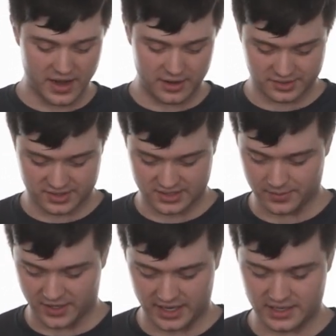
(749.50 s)
mouse,
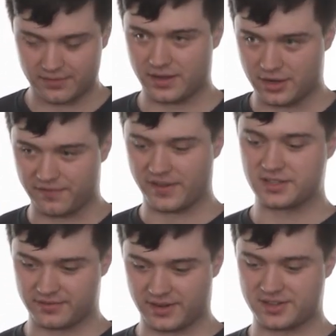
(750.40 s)
some kind of
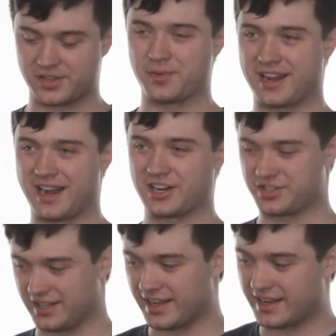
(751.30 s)
interface device so we can
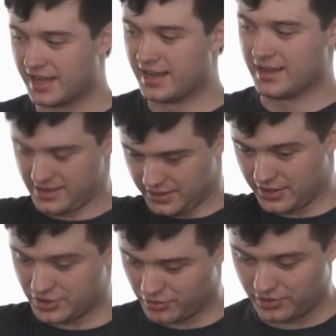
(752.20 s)
actually like
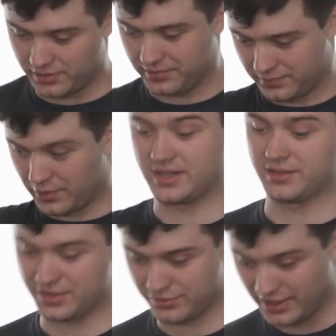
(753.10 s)
control what's
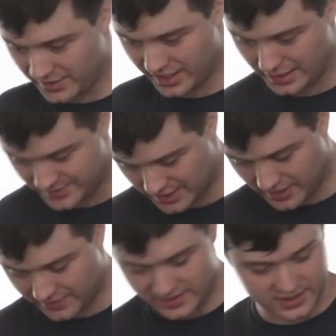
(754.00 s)
on the screen when it comes up,
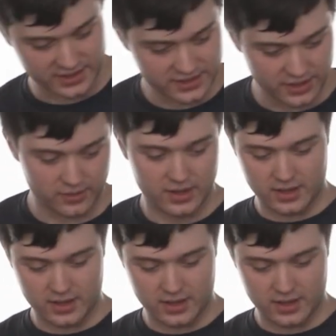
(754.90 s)
obviously. So